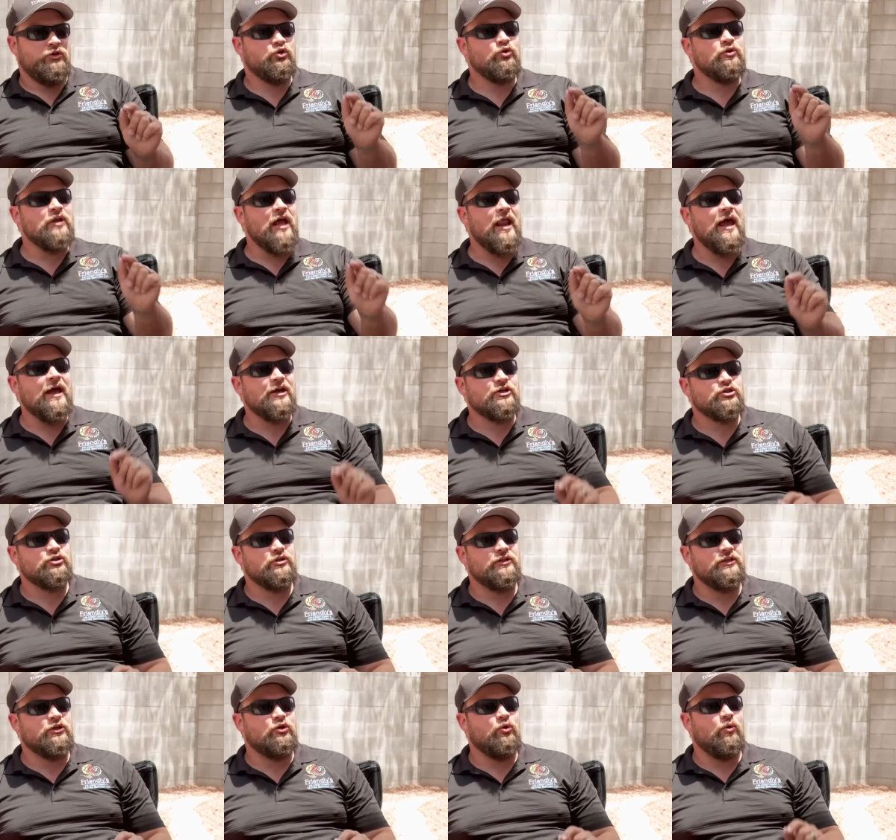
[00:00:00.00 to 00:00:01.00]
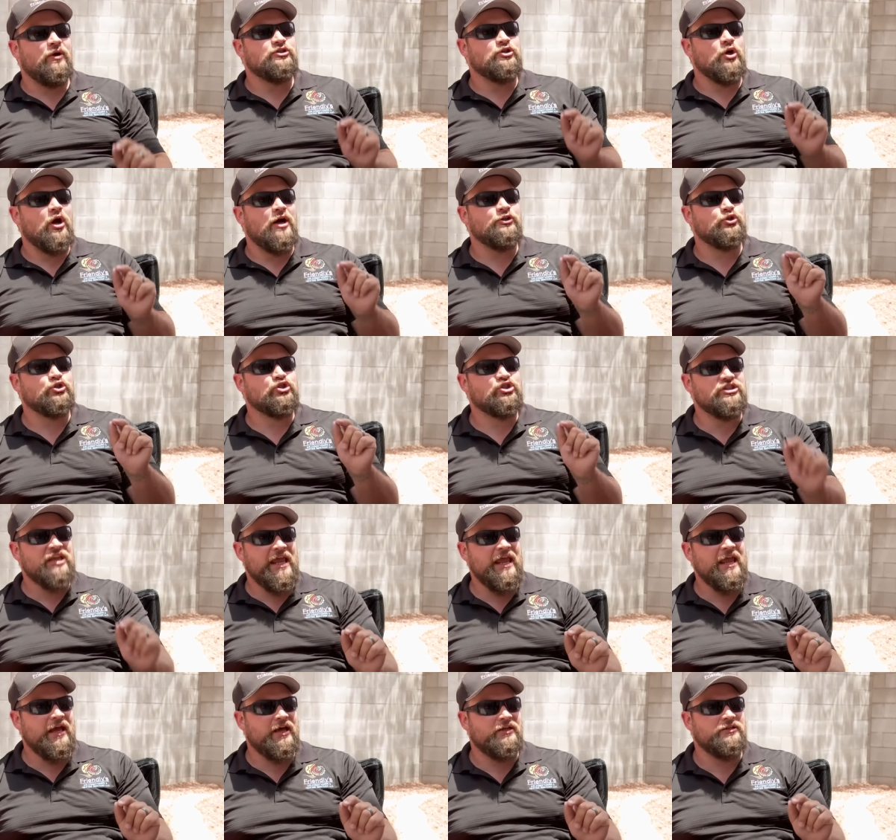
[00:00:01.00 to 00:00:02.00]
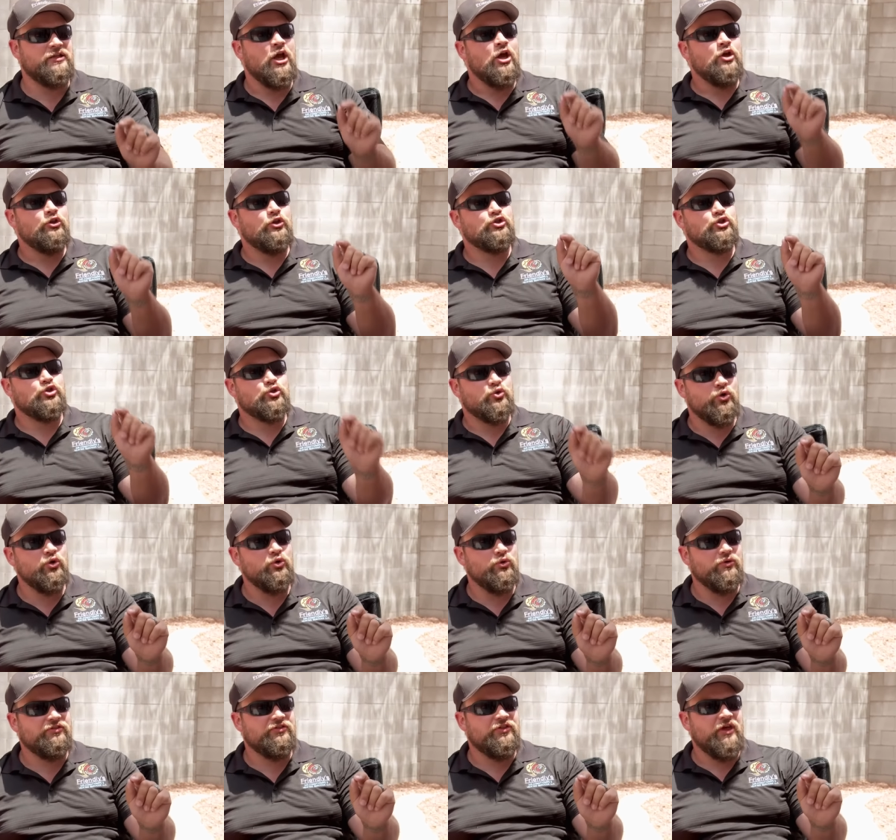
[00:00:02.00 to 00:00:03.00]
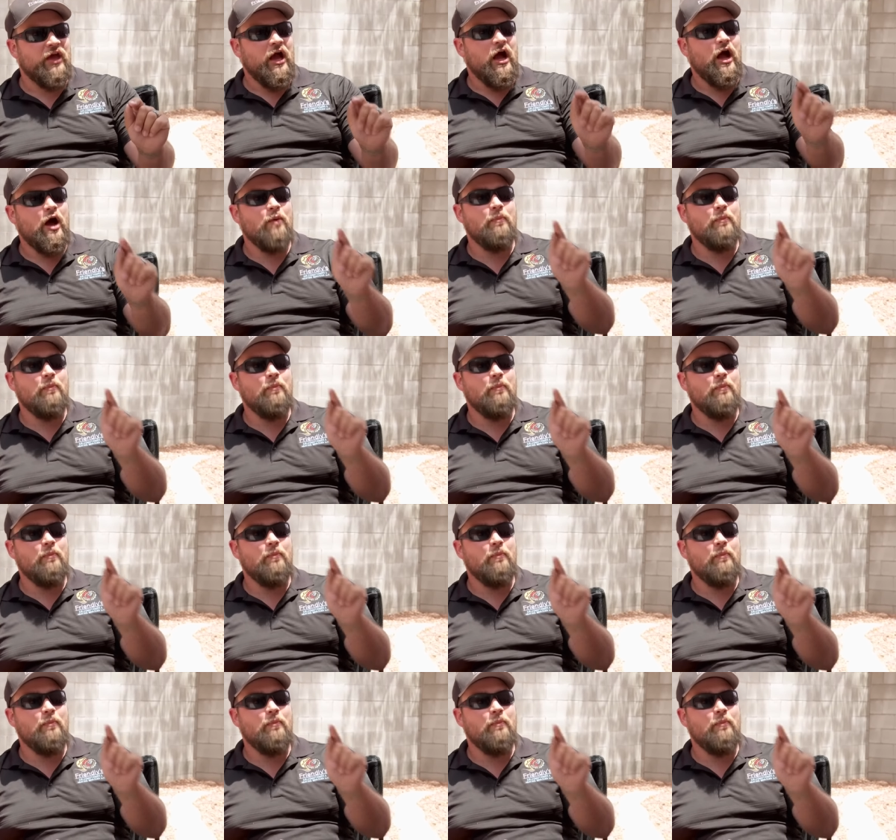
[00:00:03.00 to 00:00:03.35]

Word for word: you're not actually going to understand the truth